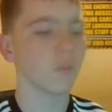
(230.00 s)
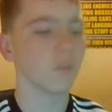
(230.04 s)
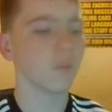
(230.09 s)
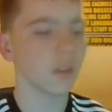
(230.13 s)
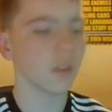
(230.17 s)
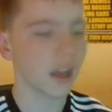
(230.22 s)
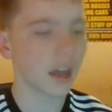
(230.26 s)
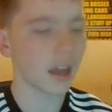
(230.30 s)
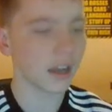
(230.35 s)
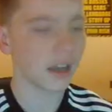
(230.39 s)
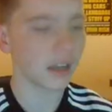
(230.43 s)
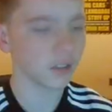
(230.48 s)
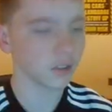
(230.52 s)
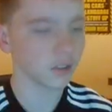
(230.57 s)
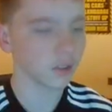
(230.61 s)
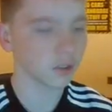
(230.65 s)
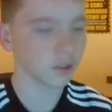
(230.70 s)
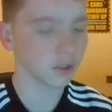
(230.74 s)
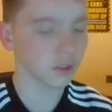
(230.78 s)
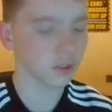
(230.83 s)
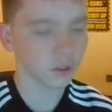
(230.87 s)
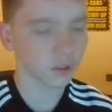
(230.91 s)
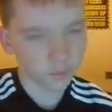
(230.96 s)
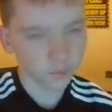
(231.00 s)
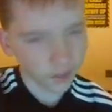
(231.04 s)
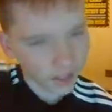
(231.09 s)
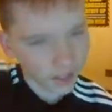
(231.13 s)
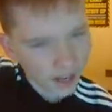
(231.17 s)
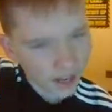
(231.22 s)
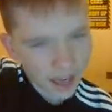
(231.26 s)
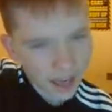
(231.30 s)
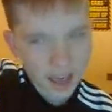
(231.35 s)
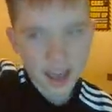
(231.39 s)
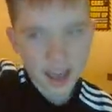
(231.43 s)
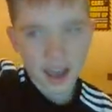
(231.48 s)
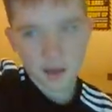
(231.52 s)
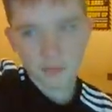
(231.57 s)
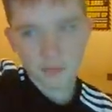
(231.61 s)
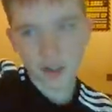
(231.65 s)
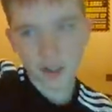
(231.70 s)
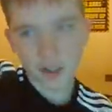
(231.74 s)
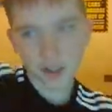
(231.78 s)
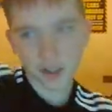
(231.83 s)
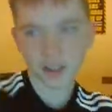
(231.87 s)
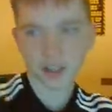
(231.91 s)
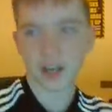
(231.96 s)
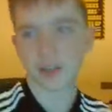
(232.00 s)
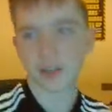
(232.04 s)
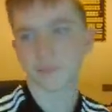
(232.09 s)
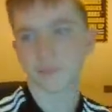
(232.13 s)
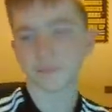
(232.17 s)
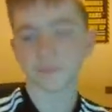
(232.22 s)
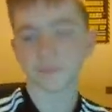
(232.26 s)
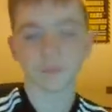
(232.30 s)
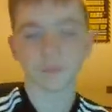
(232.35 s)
with our hand or something, but yeah,